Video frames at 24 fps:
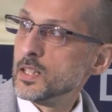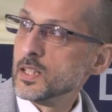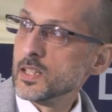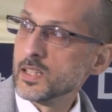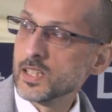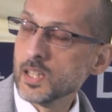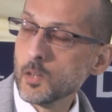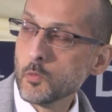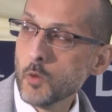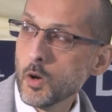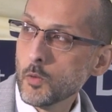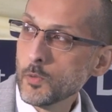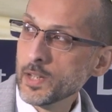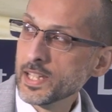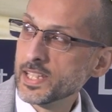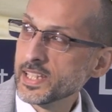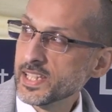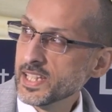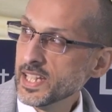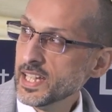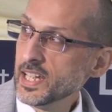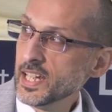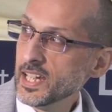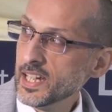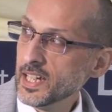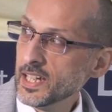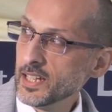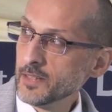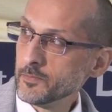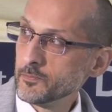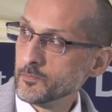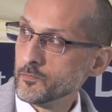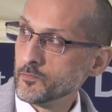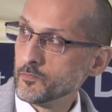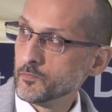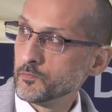So what we see here
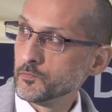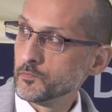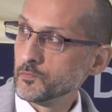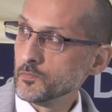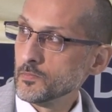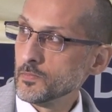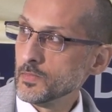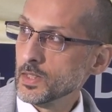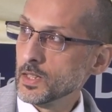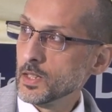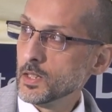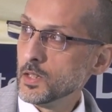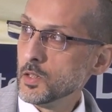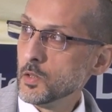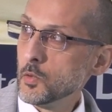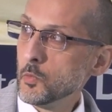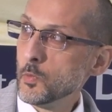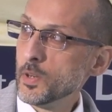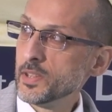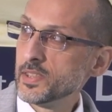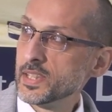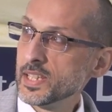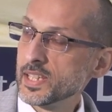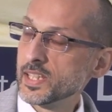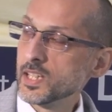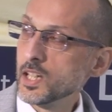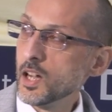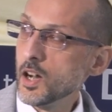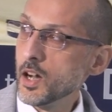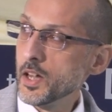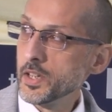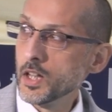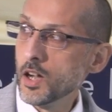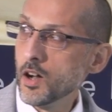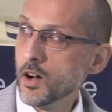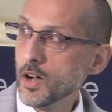with this
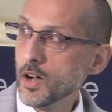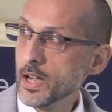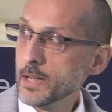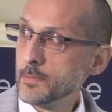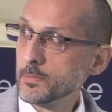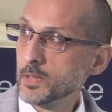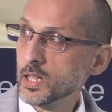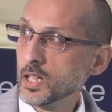Gartner hype